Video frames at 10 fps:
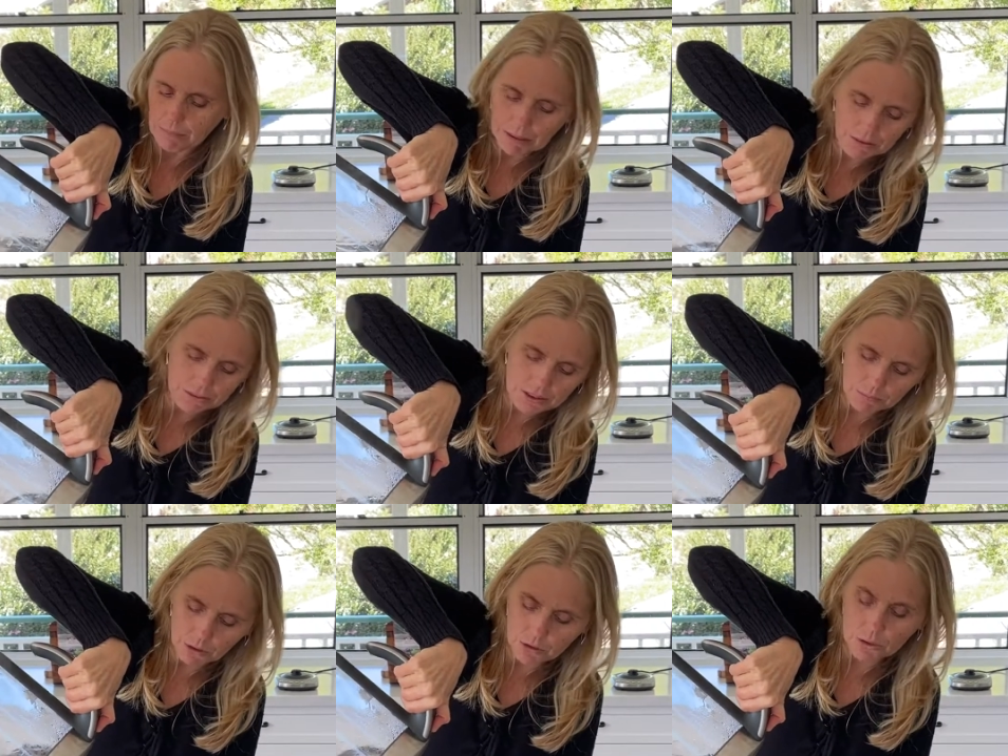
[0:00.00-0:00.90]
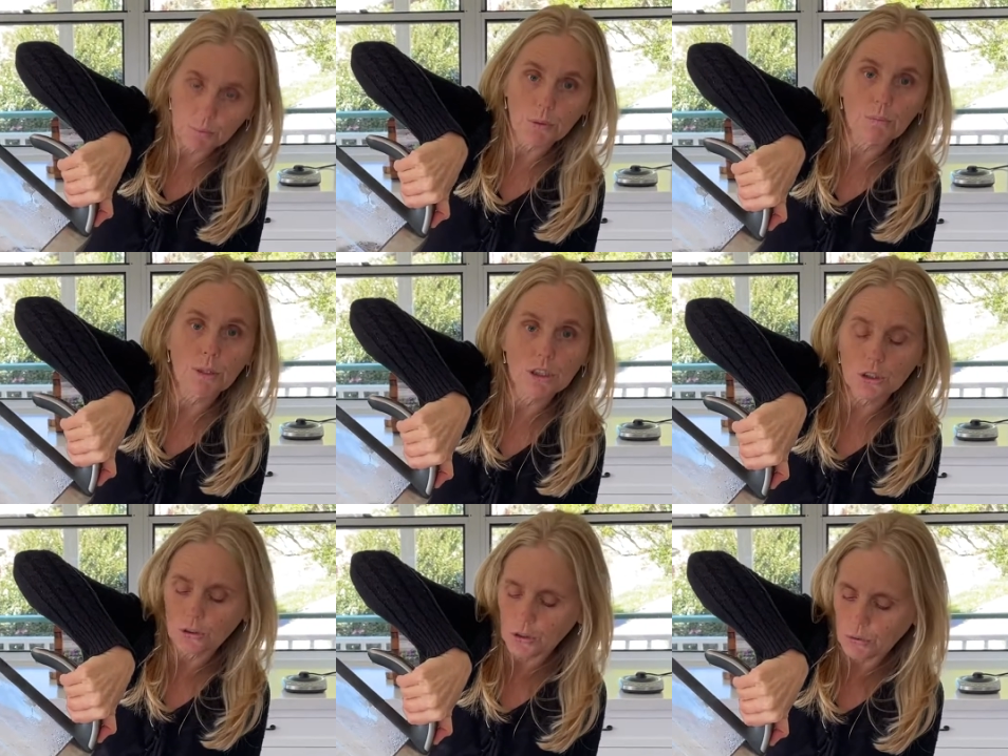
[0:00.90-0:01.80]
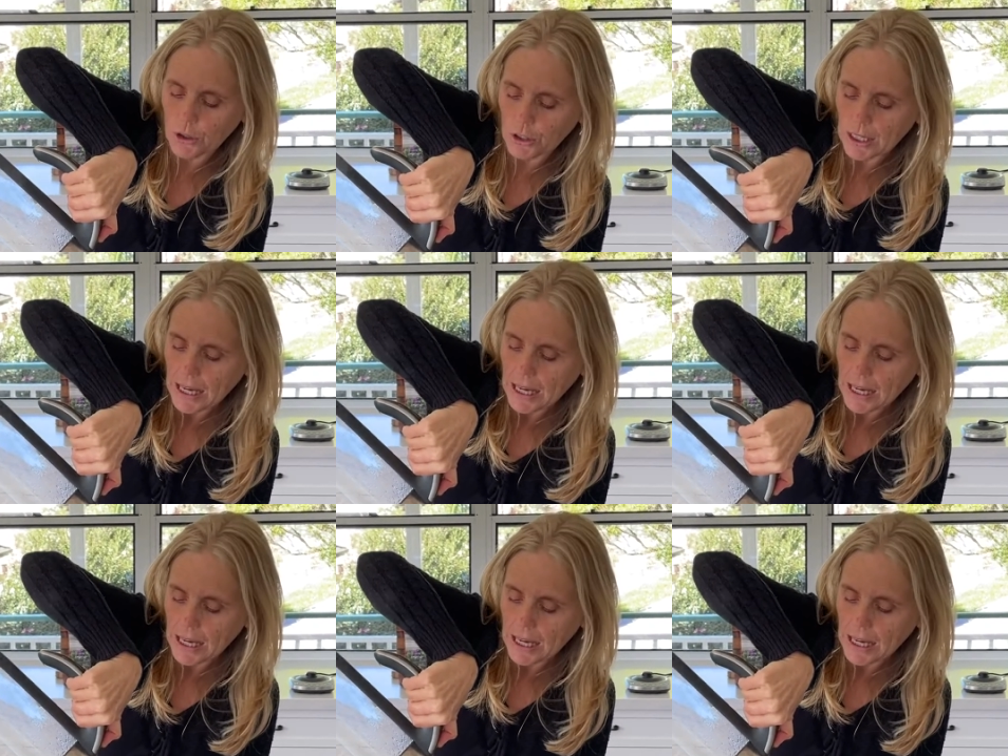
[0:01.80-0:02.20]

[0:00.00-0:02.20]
because I'm going to put the pressure cooker on